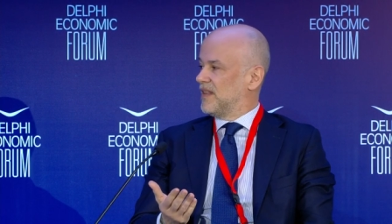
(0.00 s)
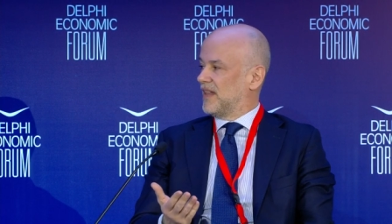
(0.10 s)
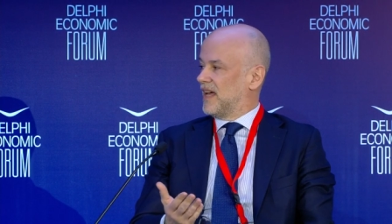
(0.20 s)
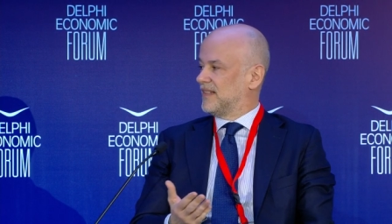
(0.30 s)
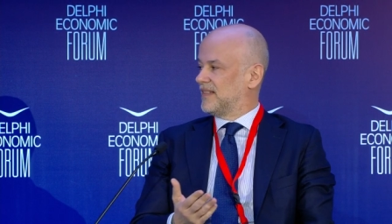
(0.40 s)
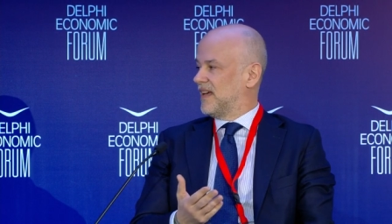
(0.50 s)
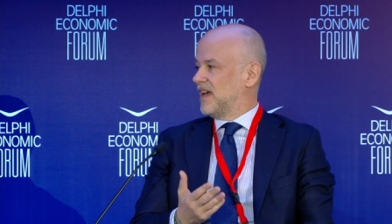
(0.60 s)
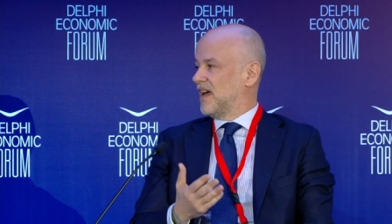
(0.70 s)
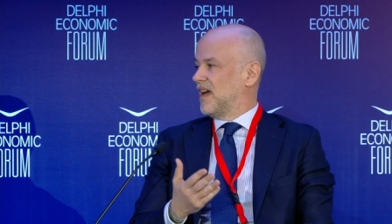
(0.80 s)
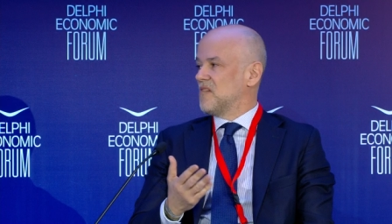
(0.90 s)
that,
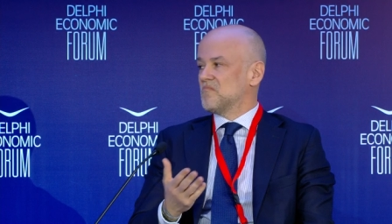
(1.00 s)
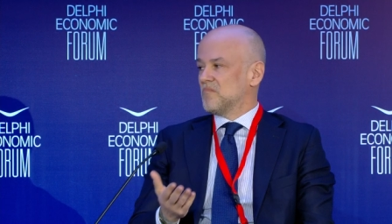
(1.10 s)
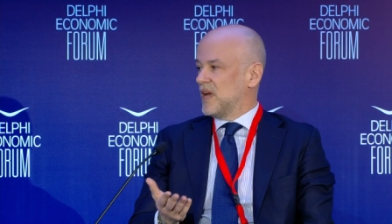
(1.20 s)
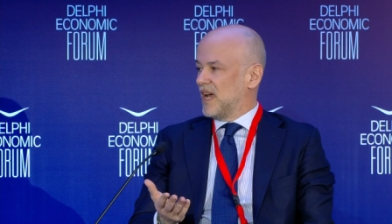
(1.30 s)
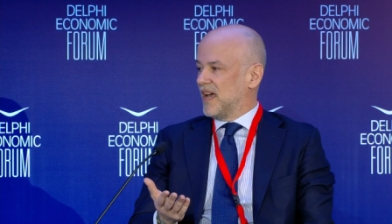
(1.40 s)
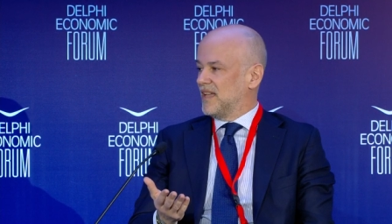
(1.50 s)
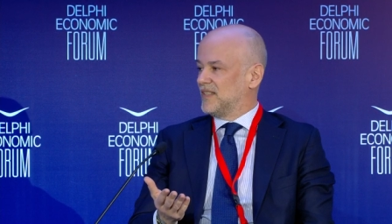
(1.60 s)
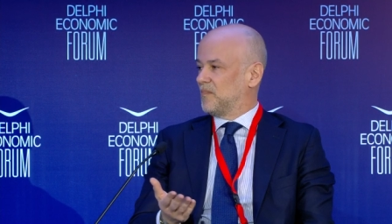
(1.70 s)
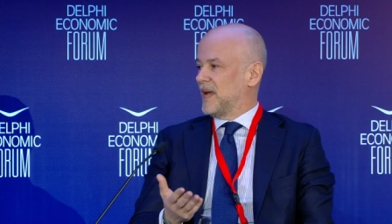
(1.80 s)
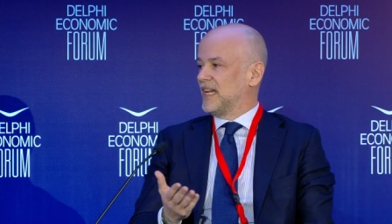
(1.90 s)
uh, uh,
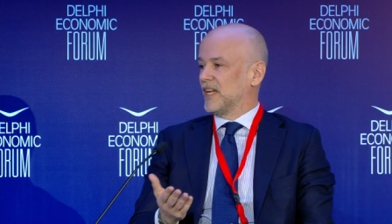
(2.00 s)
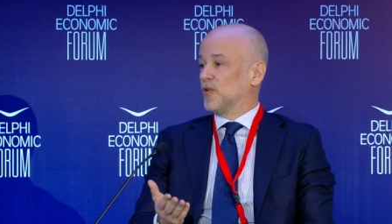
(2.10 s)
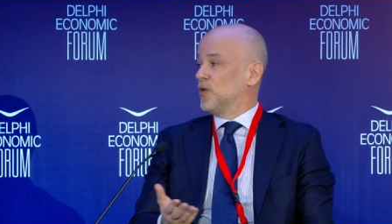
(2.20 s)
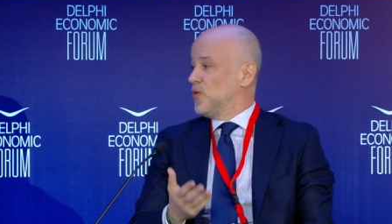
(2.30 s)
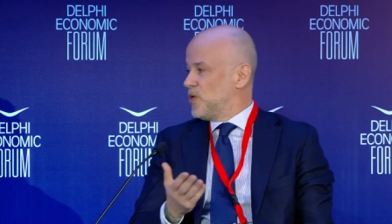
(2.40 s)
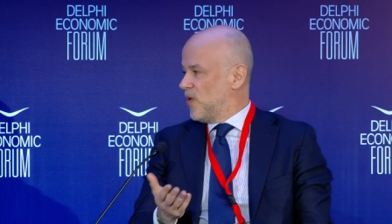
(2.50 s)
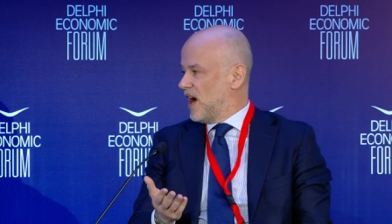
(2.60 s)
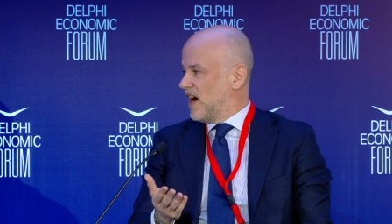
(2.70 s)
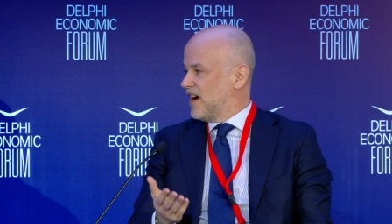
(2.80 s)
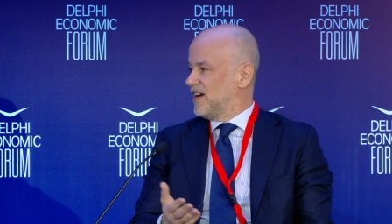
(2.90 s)
depending on who you
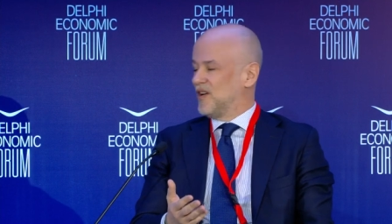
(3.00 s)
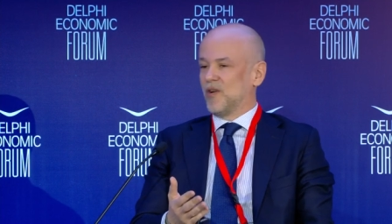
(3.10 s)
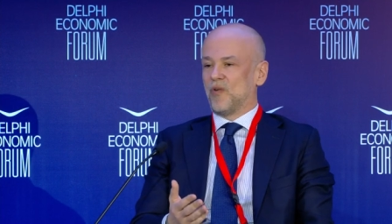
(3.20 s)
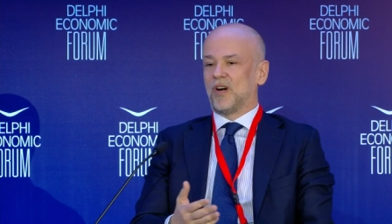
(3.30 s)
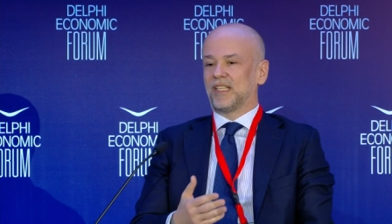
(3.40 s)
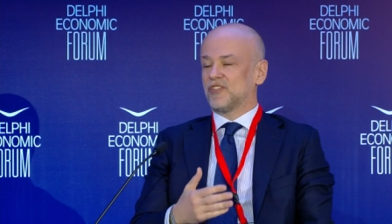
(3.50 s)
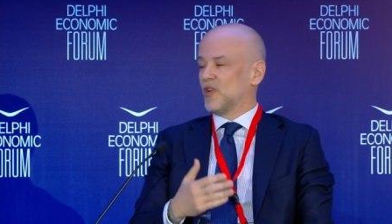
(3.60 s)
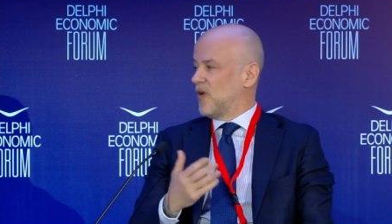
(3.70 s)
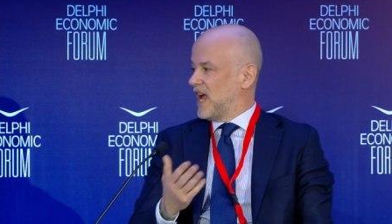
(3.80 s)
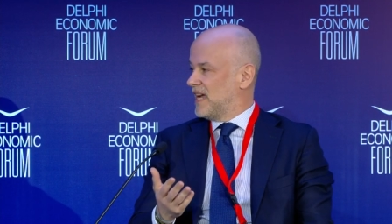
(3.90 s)
are and what is
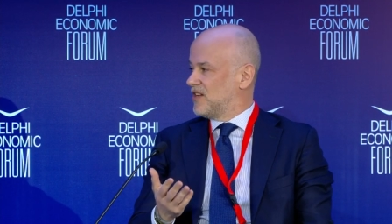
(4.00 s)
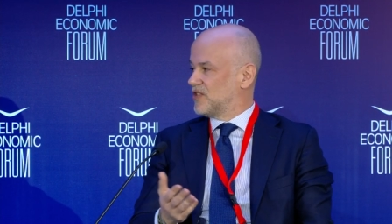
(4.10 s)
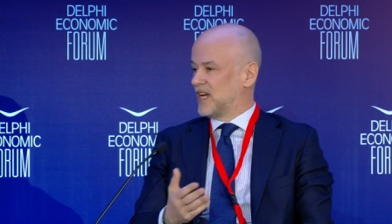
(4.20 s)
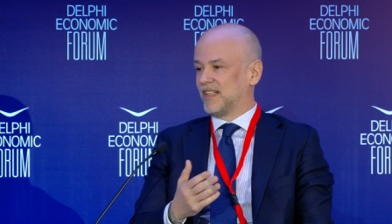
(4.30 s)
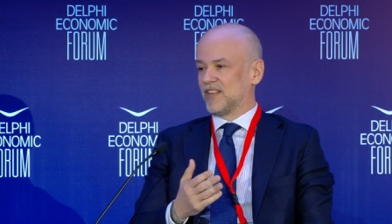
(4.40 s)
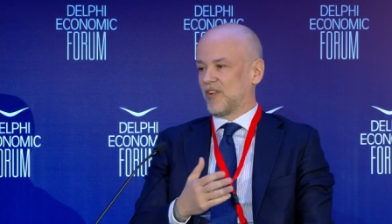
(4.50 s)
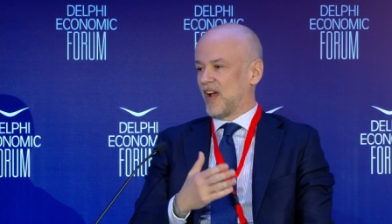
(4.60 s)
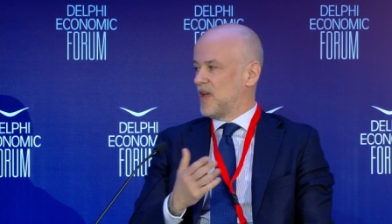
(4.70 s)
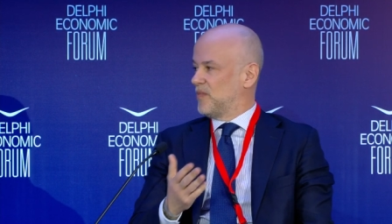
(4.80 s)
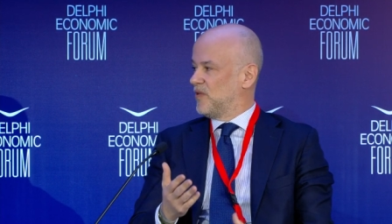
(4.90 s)
your age, can
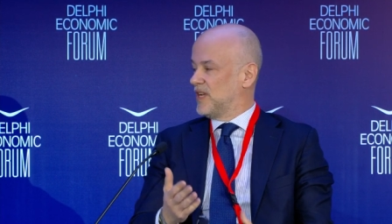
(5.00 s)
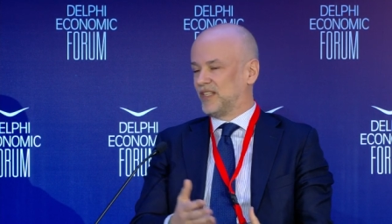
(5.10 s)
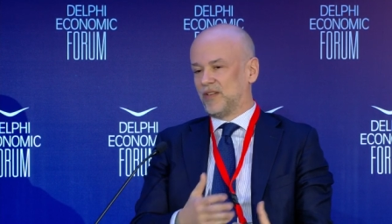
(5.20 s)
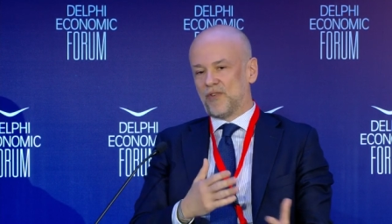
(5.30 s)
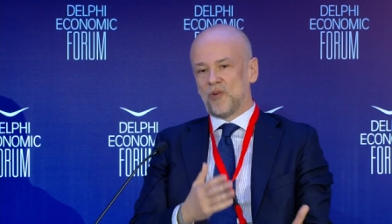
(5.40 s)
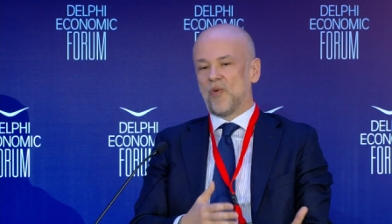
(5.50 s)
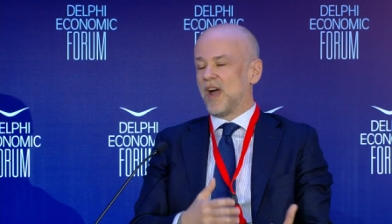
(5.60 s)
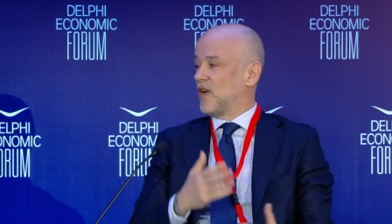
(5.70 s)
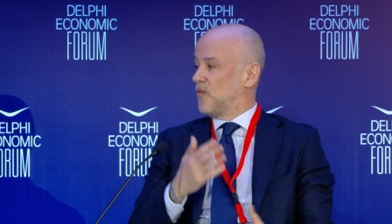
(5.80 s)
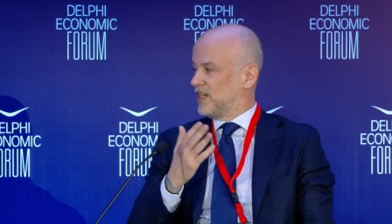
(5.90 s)
describe you in a different
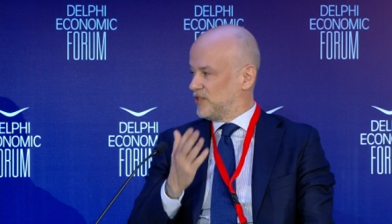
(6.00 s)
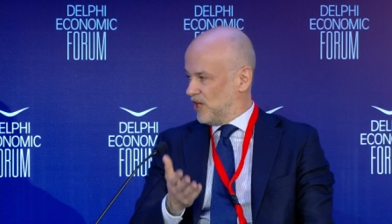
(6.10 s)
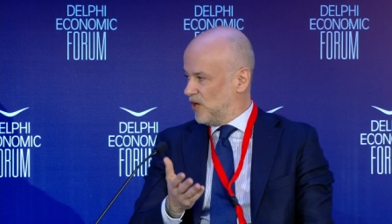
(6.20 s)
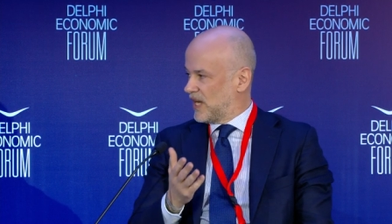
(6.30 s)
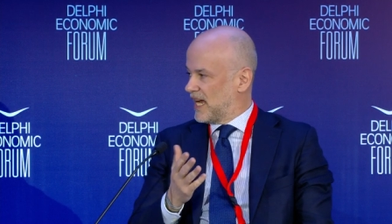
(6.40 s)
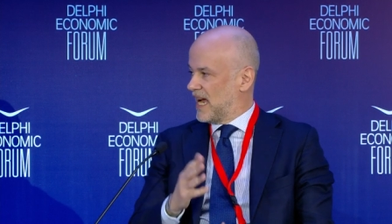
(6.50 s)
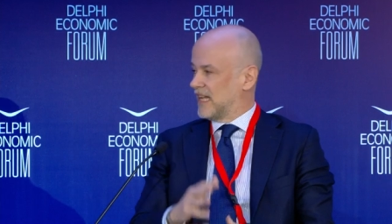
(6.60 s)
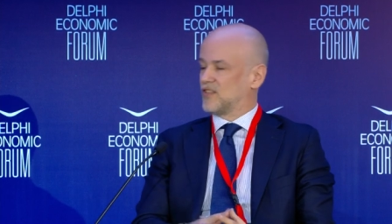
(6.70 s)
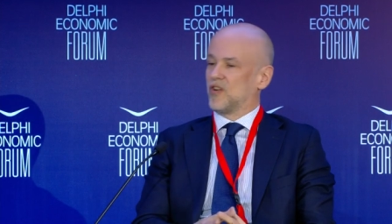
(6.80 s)
way what you're looking at.